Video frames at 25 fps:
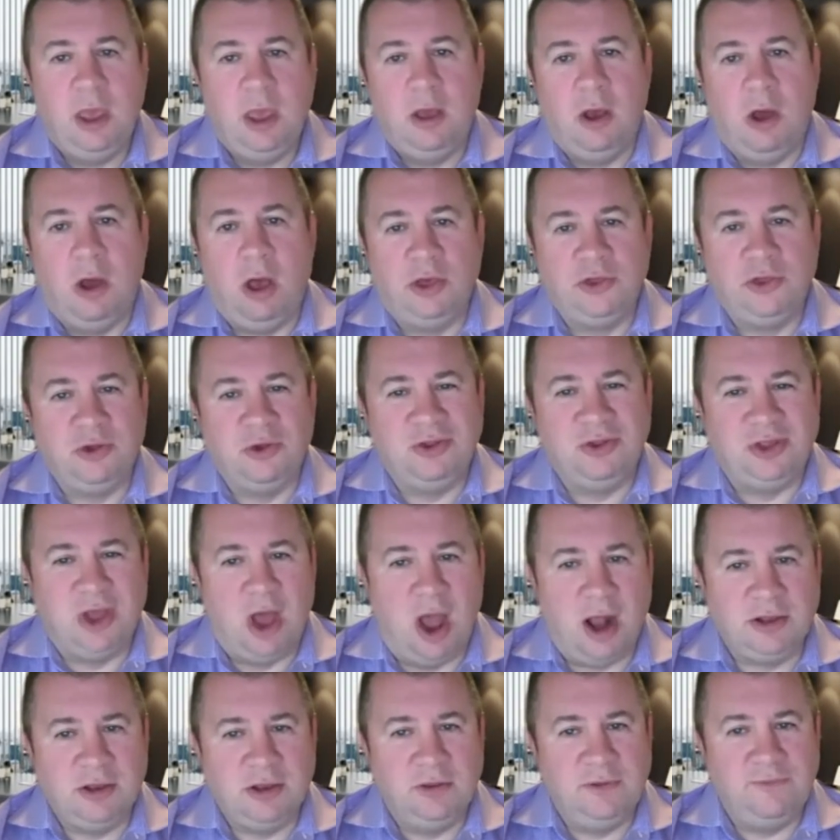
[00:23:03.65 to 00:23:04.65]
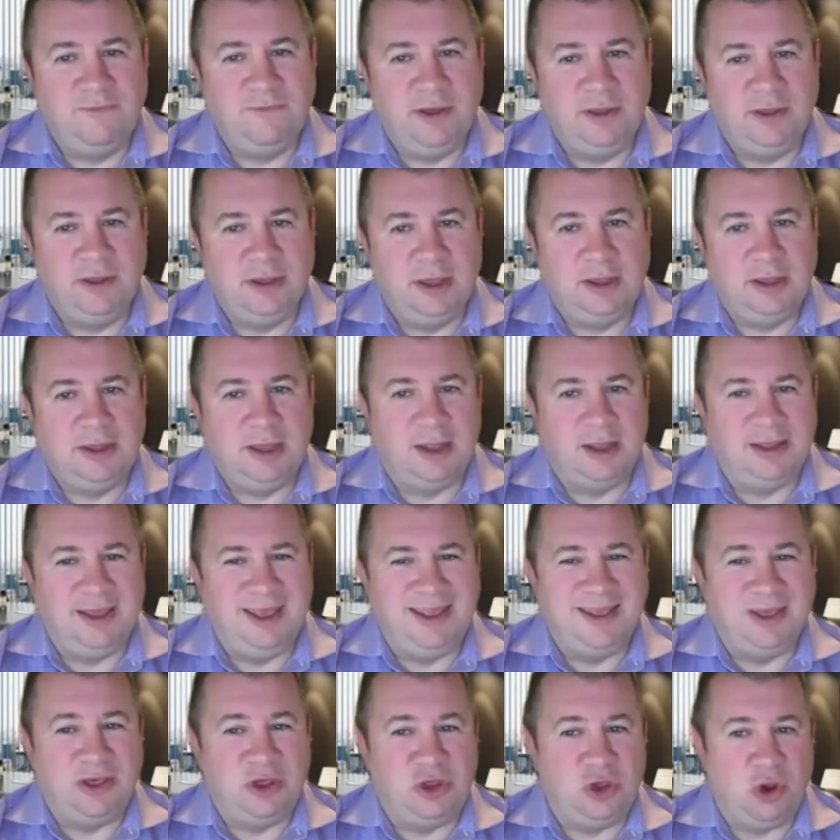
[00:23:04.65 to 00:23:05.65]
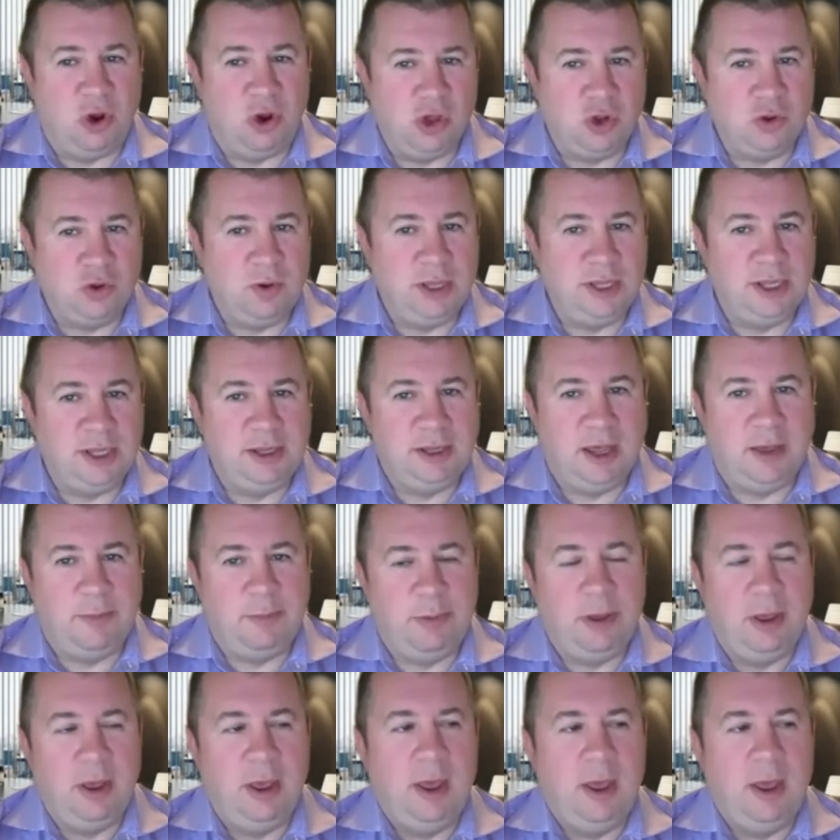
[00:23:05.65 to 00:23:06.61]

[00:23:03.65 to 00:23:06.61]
Also, doctor's visits that lead to surgeries is up.